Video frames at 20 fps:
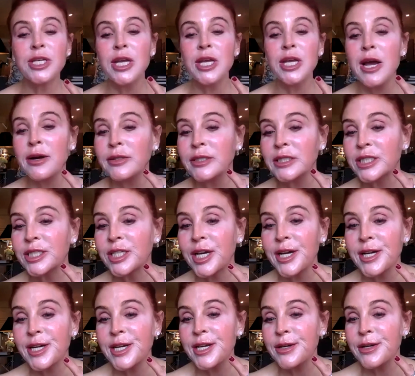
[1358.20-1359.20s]
how it's
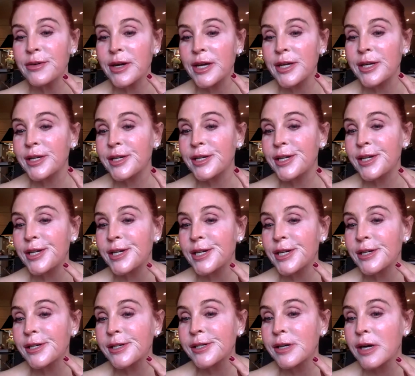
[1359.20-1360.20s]
tightening right in
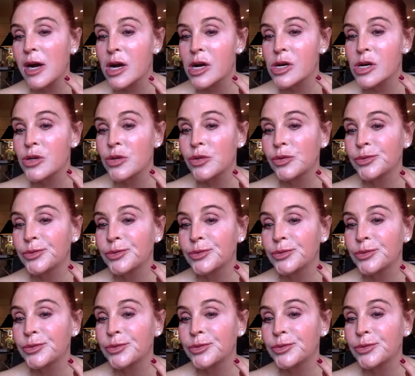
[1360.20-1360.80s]
here? Uh-huh.